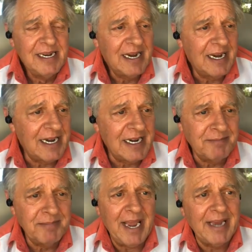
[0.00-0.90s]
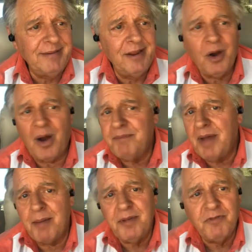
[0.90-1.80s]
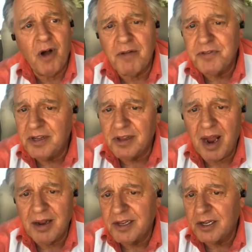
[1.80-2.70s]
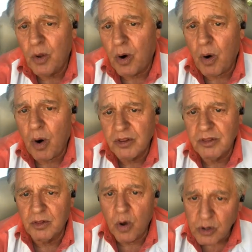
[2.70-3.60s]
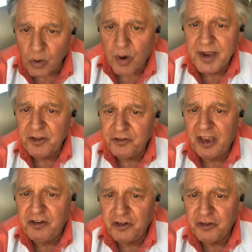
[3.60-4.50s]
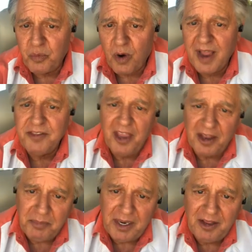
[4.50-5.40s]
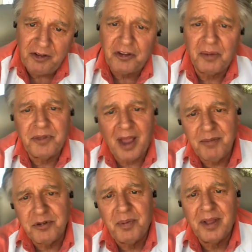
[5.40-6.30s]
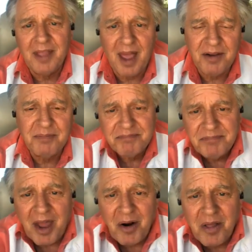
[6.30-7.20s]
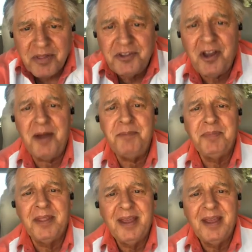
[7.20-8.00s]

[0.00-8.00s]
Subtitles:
And I'm involved in a lot of little local organizations where I attend meetings sometimes, but not all the time.